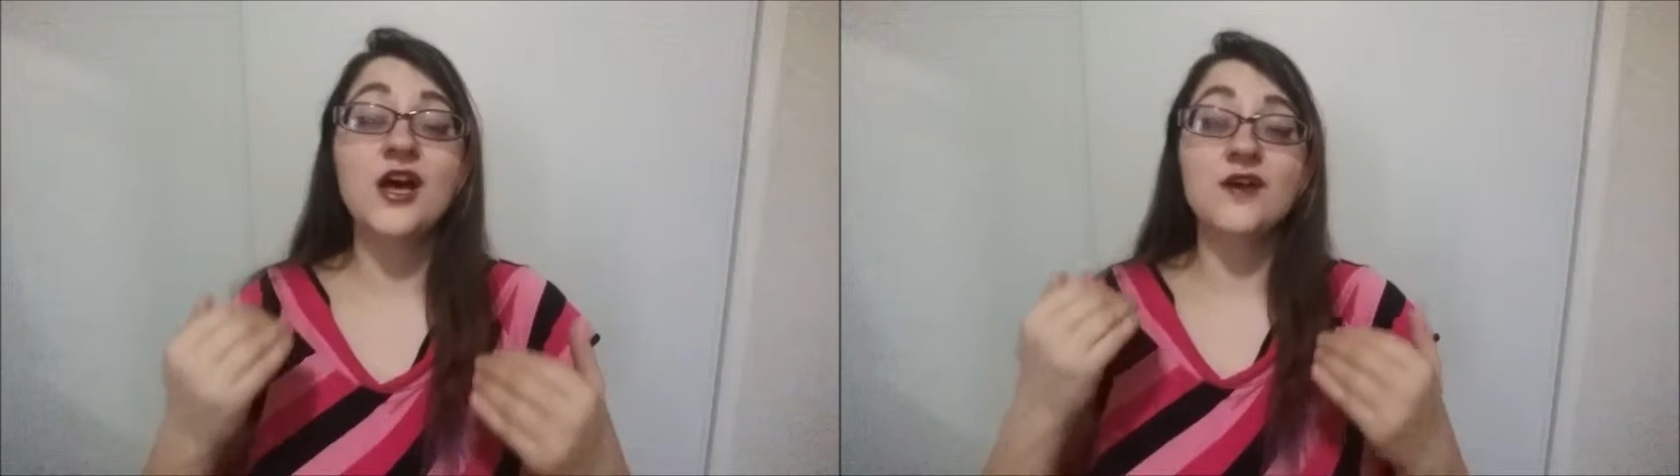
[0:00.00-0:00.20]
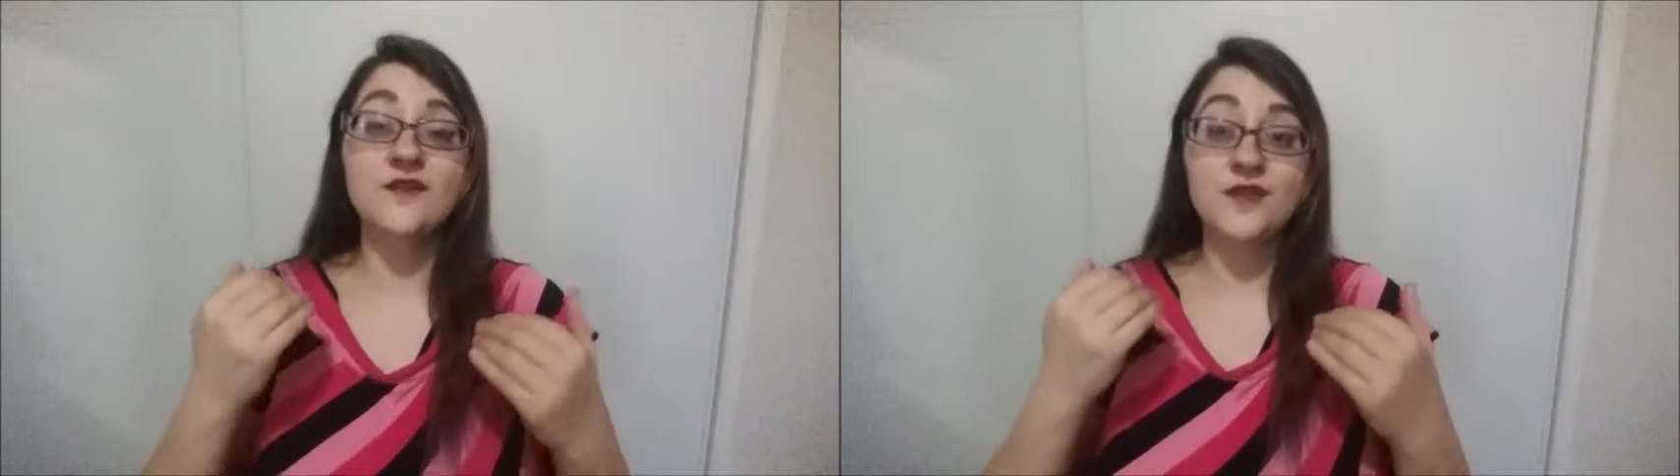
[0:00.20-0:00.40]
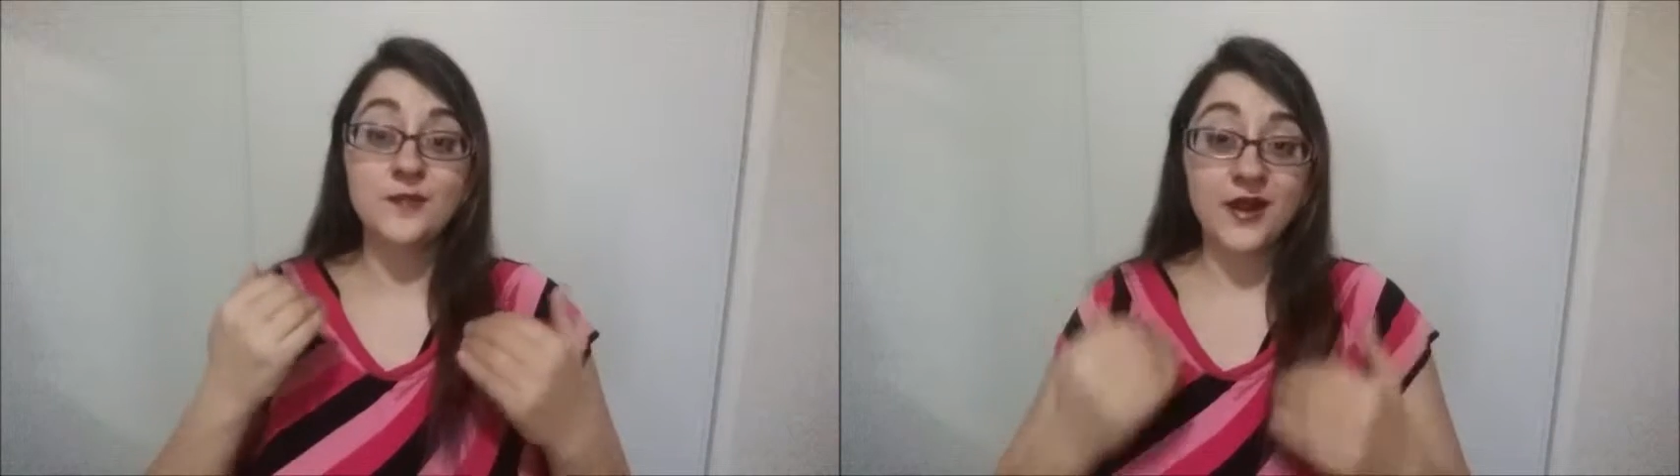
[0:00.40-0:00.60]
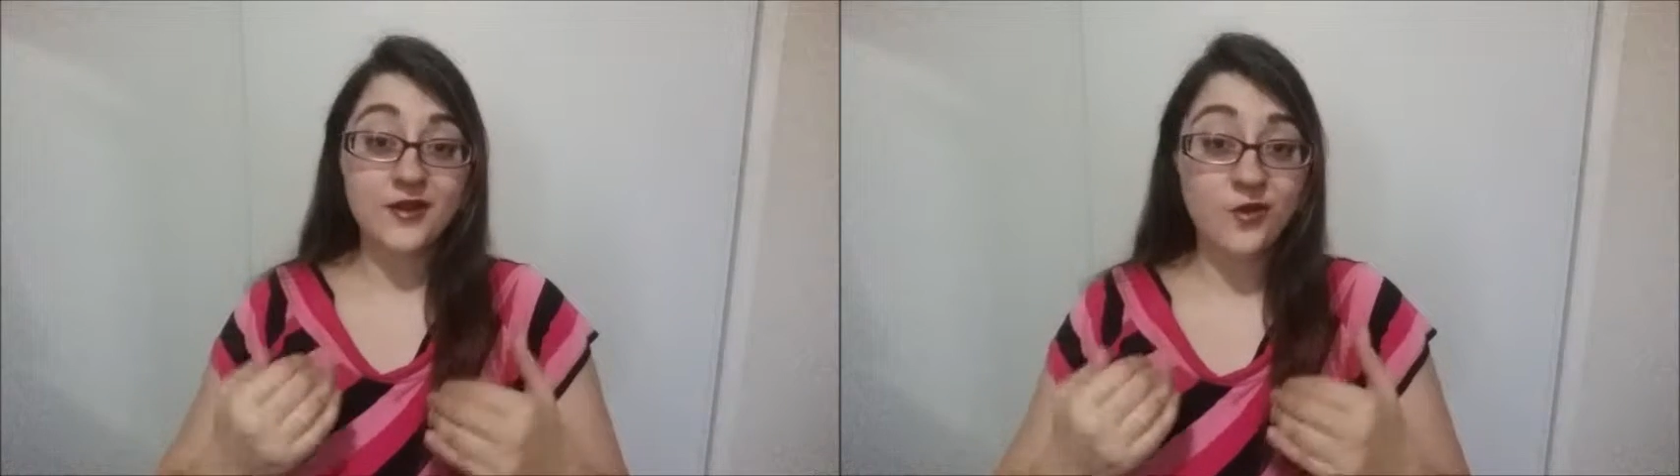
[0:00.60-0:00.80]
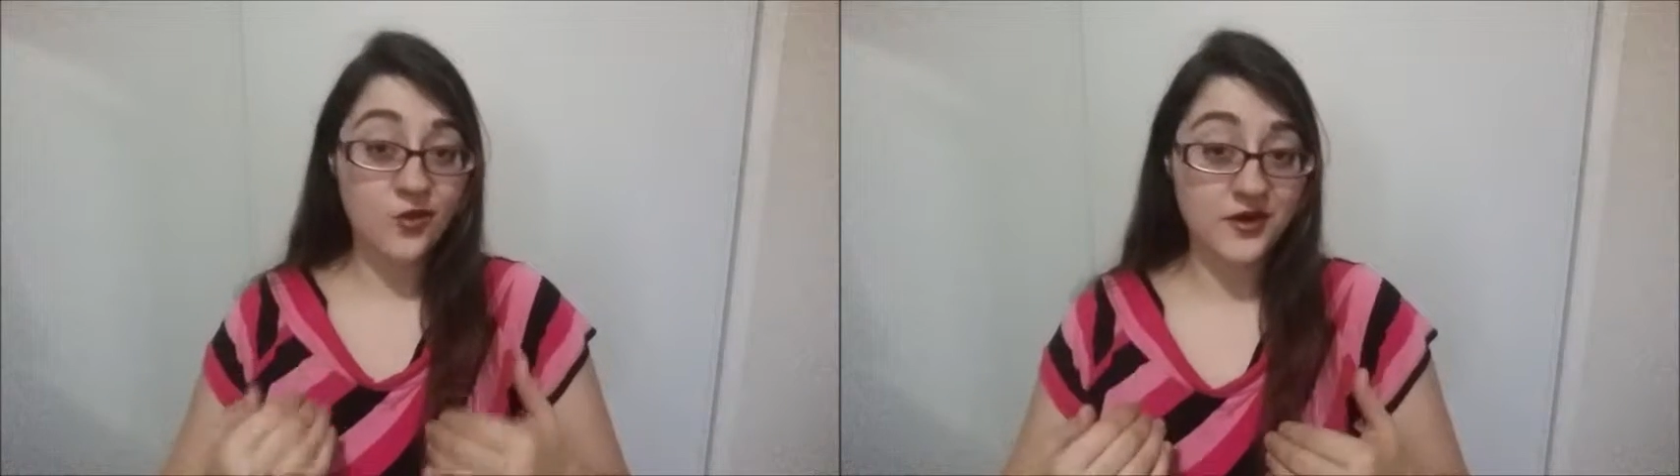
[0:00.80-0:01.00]
of the
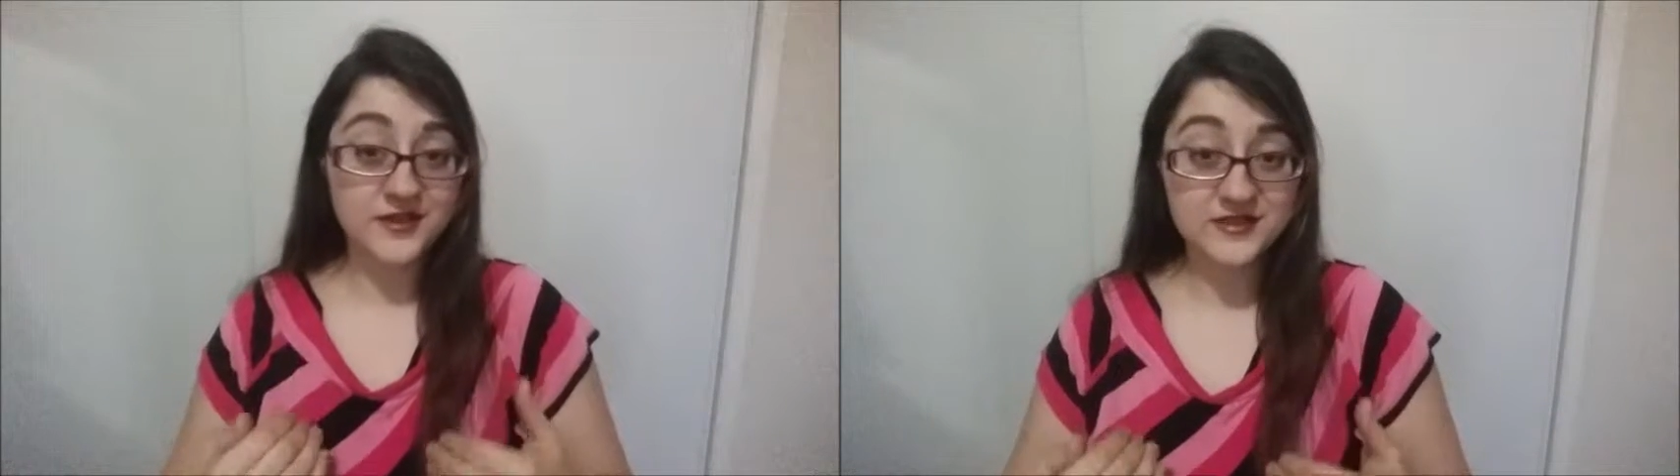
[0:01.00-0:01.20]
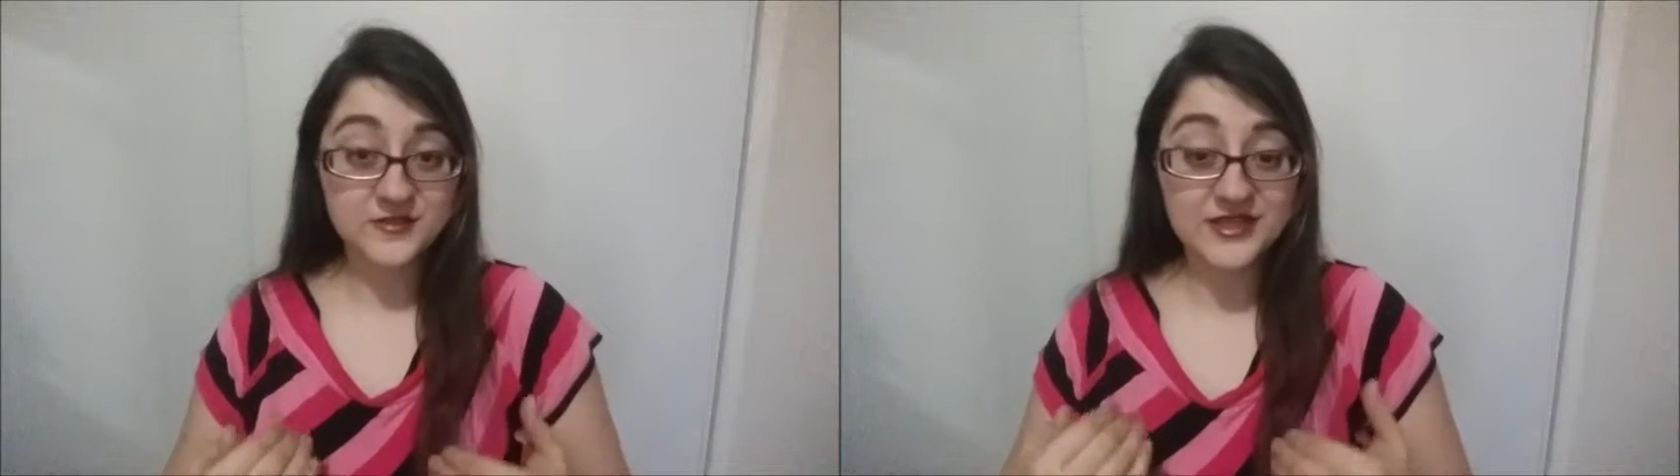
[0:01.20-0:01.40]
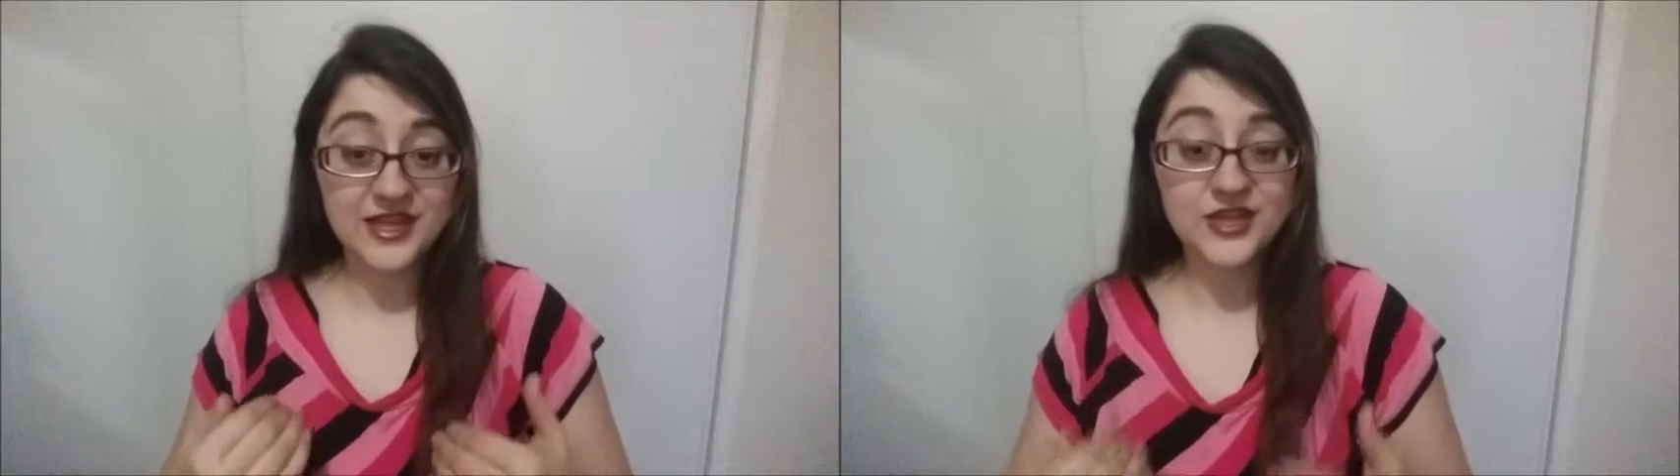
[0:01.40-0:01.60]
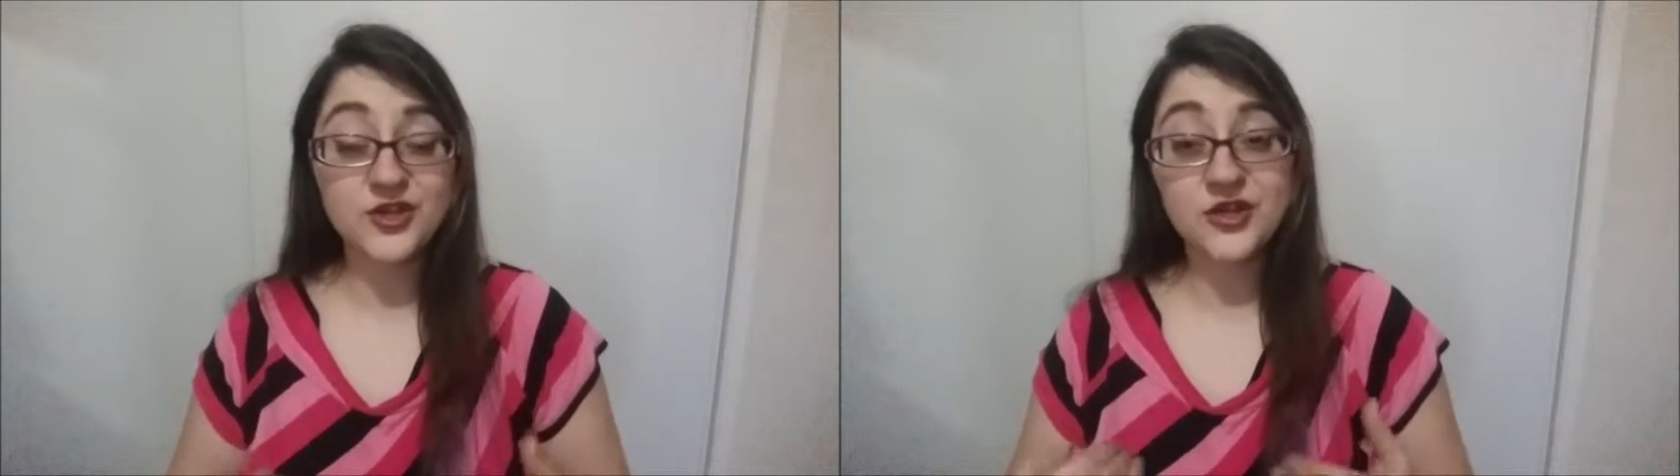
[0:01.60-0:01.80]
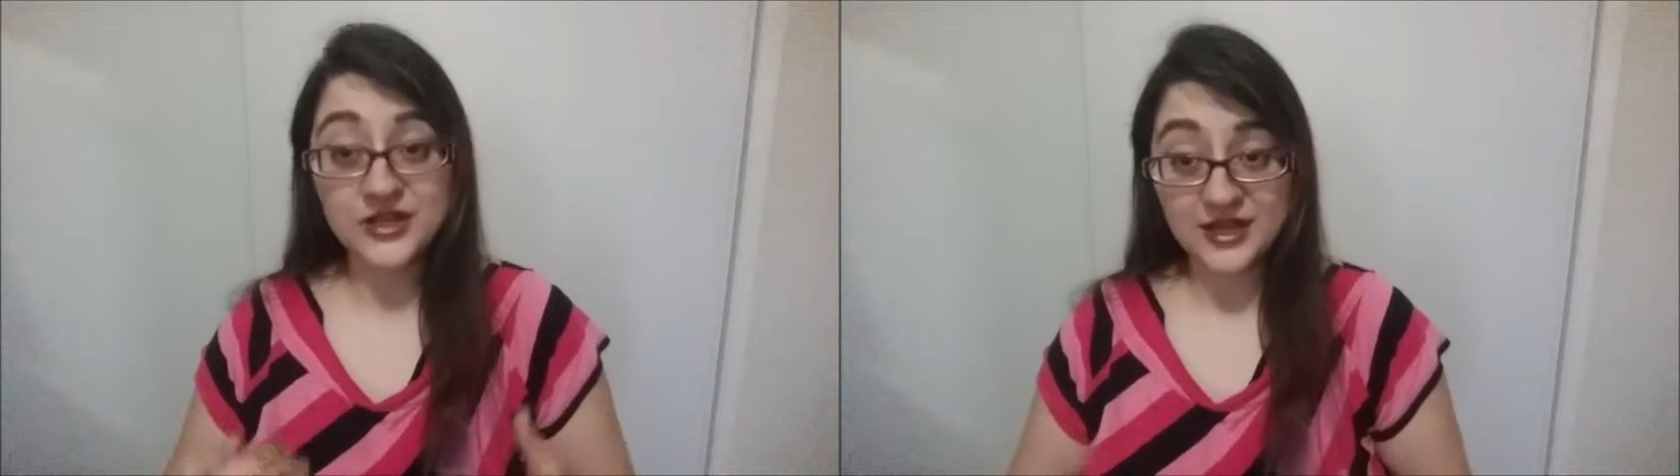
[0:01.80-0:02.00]
microorganisms in
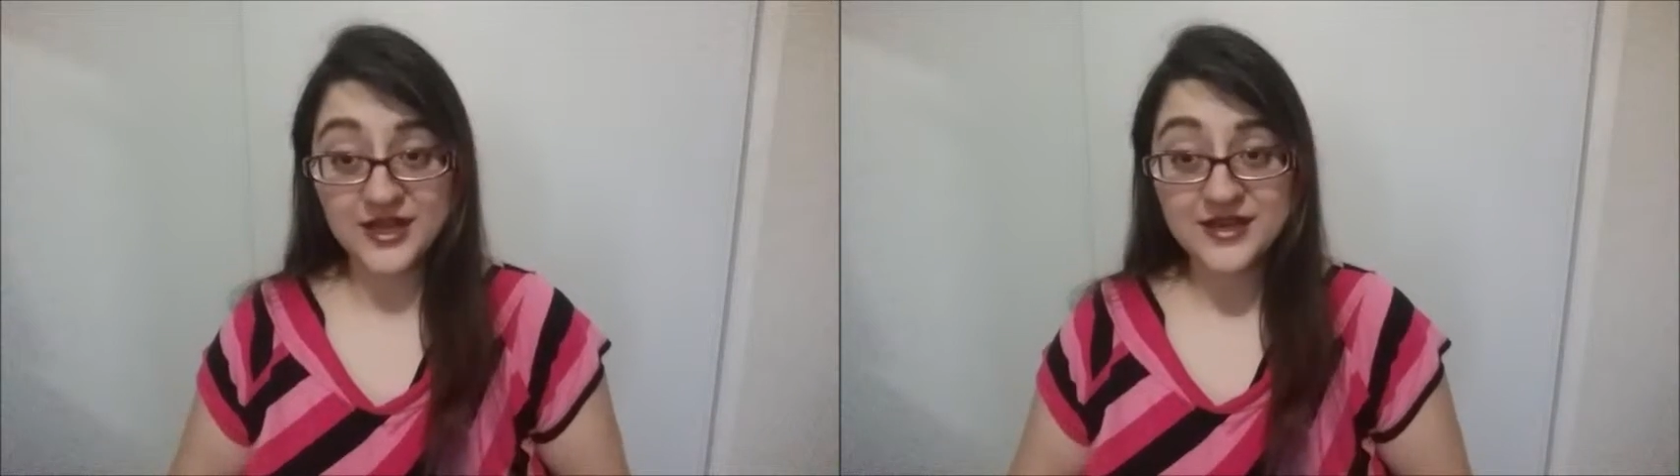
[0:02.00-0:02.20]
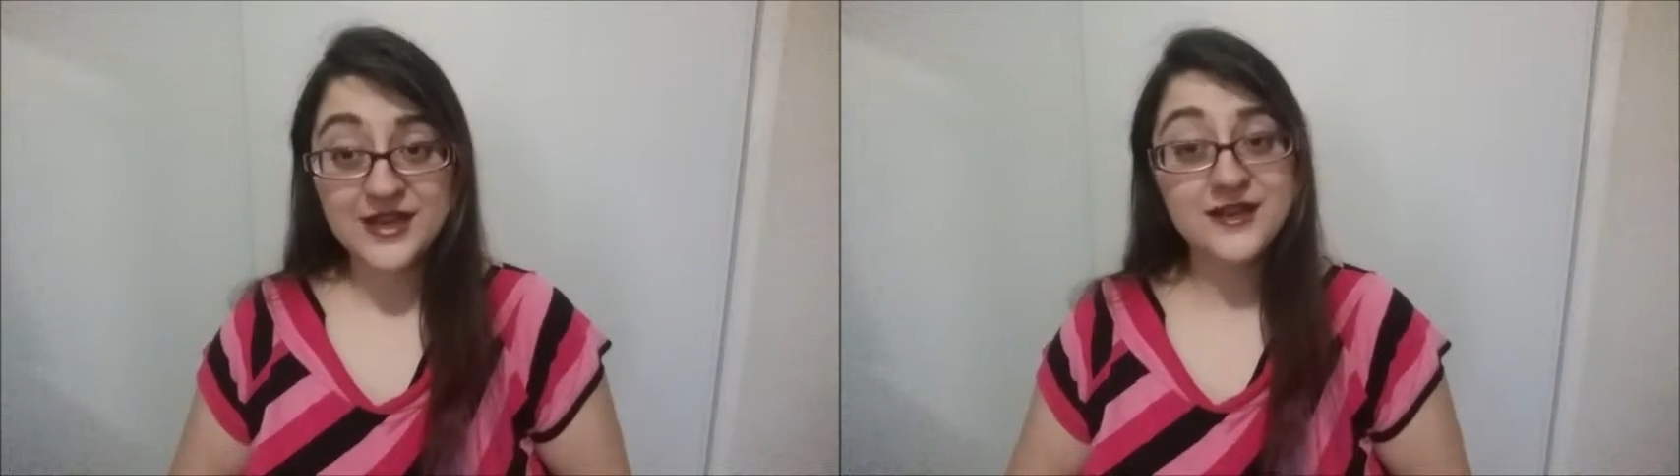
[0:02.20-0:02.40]
your gut